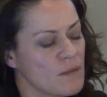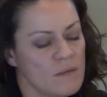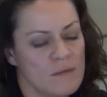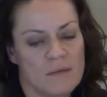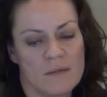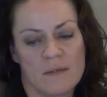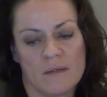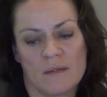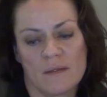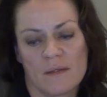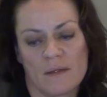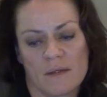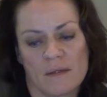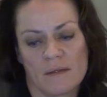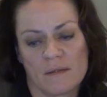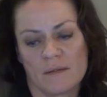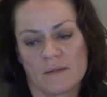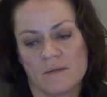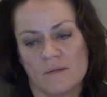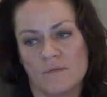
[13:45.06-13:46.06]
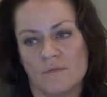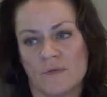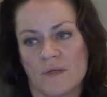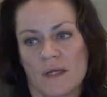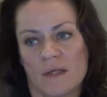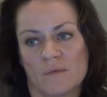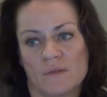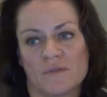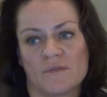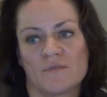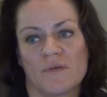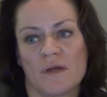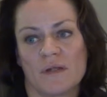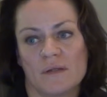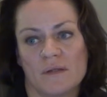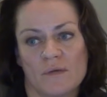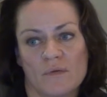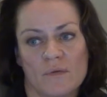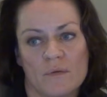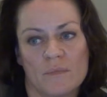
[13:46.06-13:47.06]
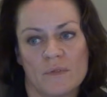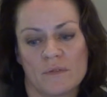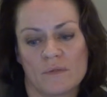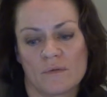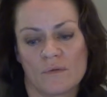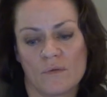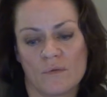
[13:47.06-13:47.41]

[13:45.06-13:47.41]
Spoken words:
the Nunavut final agreement